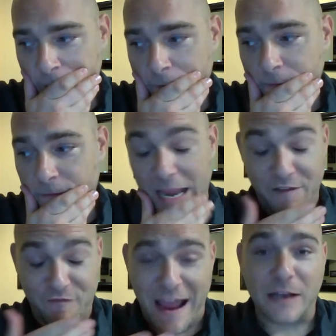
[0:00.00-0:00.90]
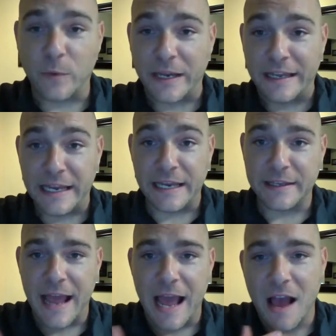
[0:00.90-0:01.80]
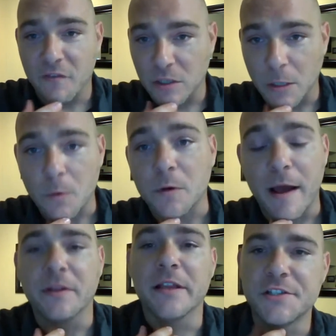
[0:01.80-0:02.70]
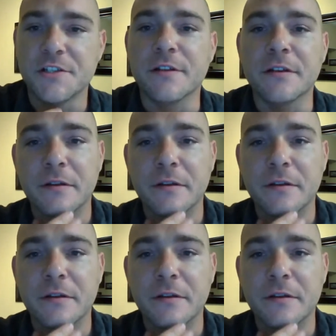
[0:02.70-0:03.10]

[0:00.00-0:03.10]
In fact, we need to have a lower population.